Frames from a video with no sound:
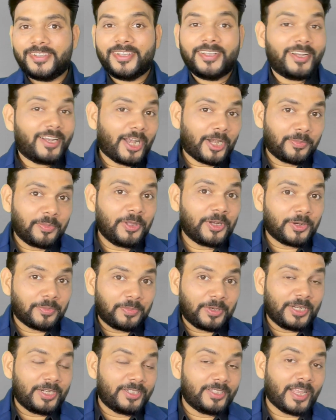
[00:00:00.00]
Let me
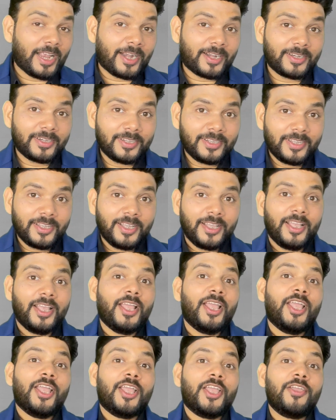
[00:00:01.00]
repeat that.
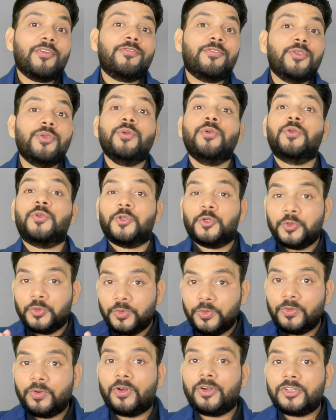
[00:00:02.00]
If you do
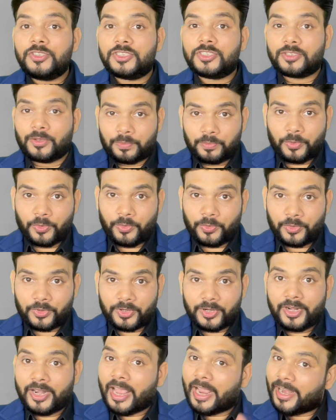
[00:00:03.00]
not
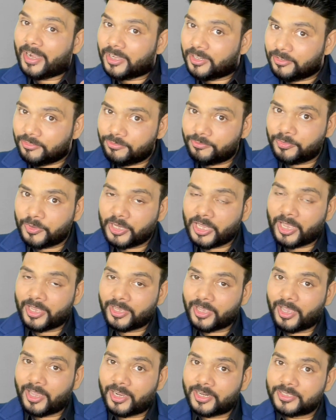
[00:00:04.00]
support negative
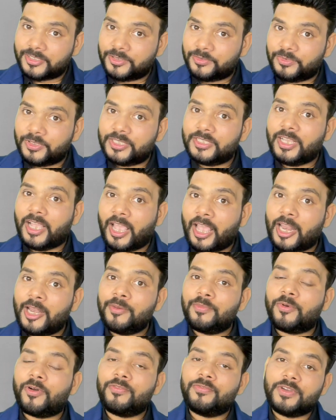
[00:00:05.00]
PIRs with the
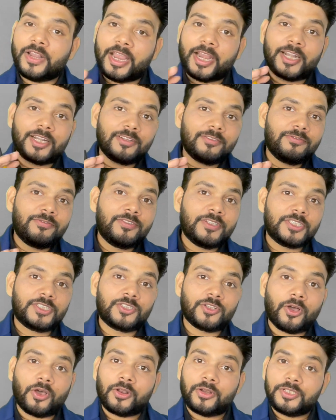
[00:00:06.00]
help of negative
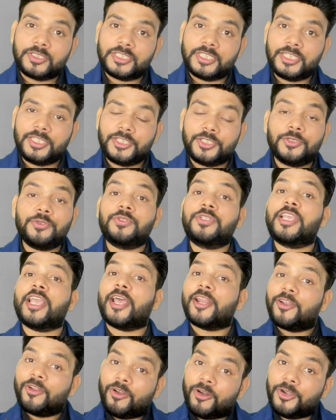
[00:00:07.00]
physiology, you
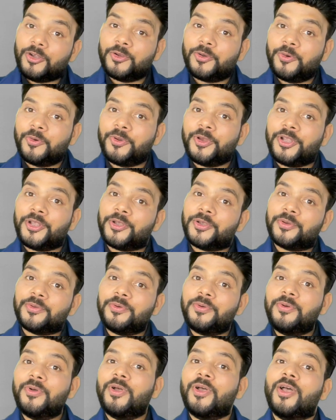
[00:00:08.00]
cannot go
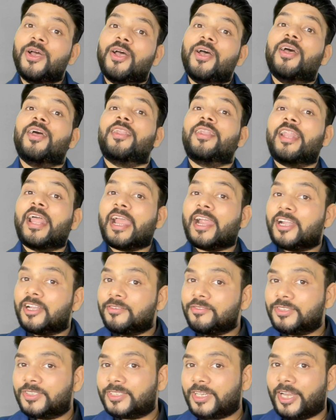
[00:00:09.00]
into
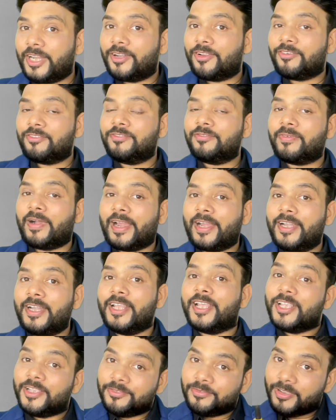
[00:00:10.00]
negative state of
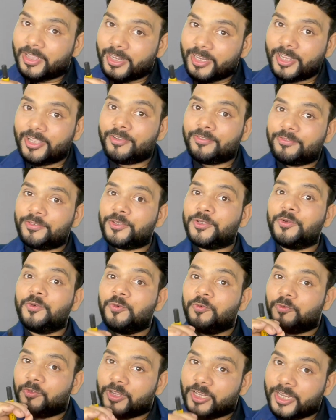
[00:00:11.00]
mind even if you
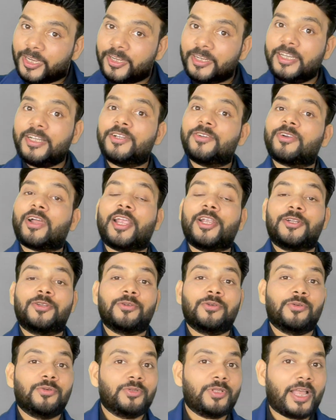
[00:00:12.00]
willingly try to
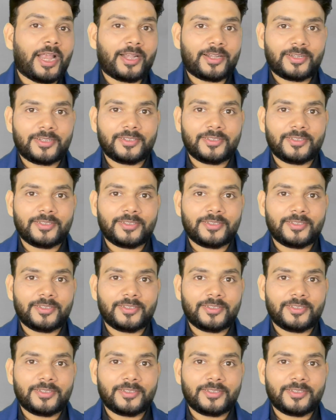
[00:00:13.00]
do that.